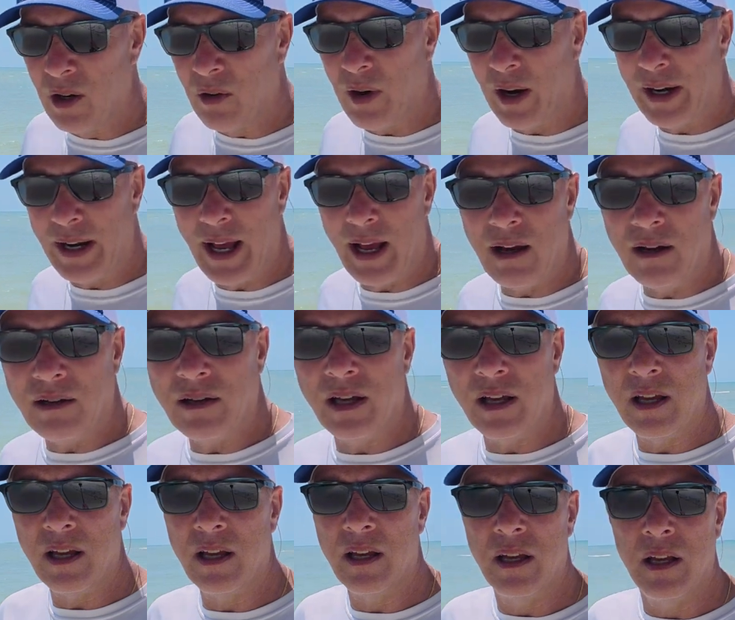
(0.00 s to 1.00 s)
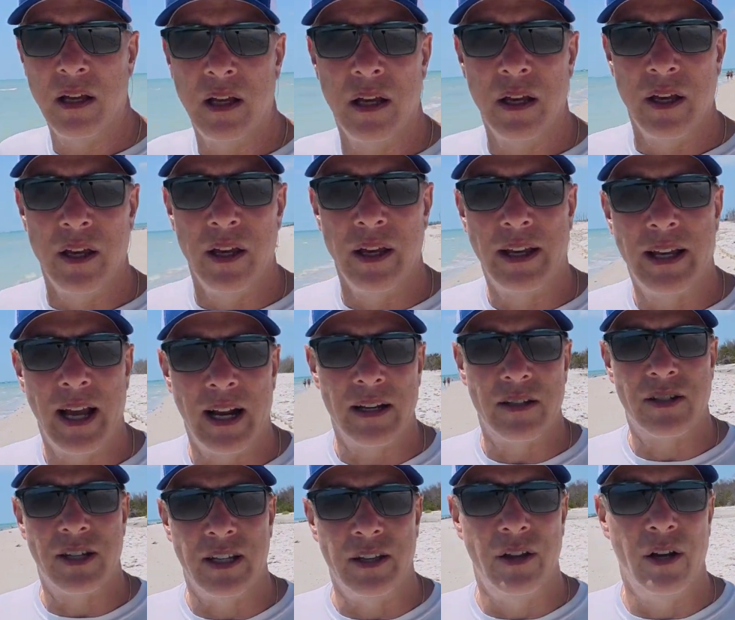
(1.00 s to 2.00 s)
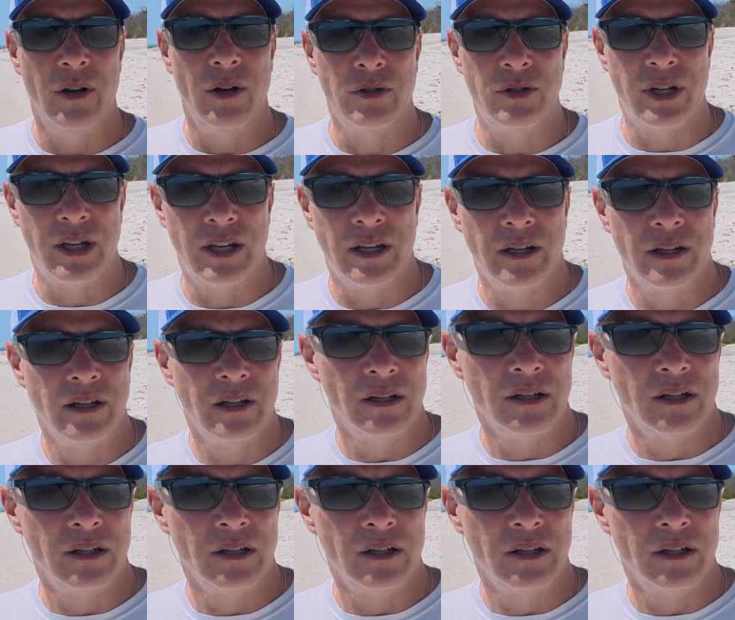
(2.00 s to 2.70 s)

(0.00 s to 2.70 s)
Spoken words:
right now. You can kind of see those